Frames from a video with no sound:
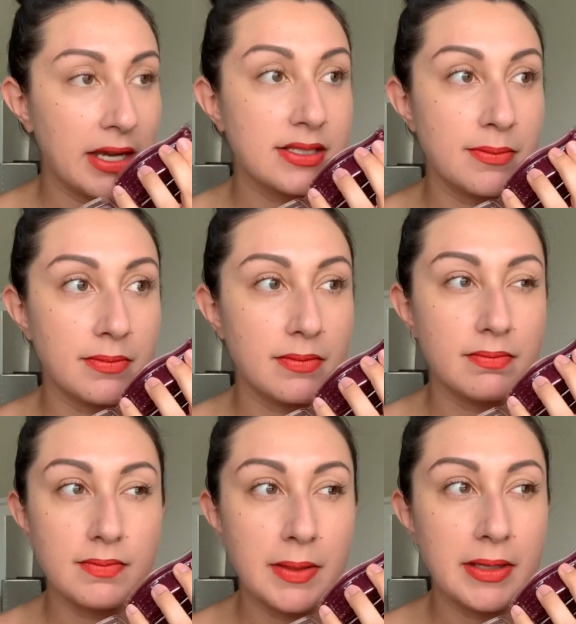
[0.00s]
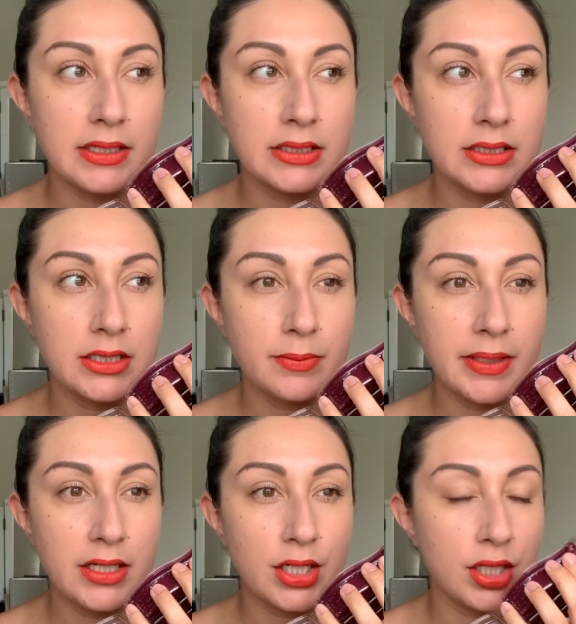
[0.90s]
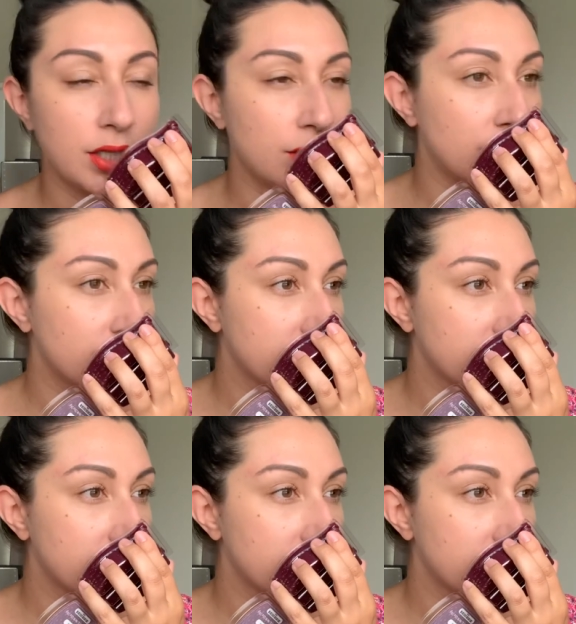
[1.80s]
some maybe a little bit of clove,